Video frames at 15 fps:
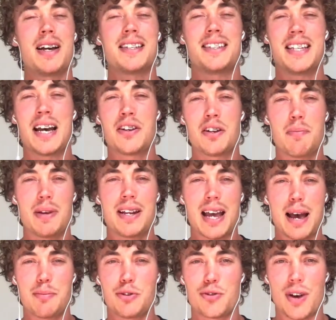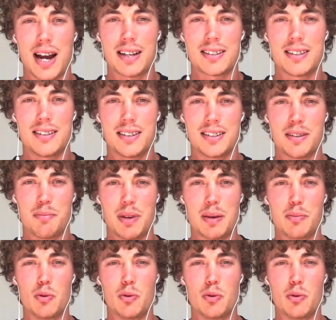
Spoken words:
sound a bit abstract to some people.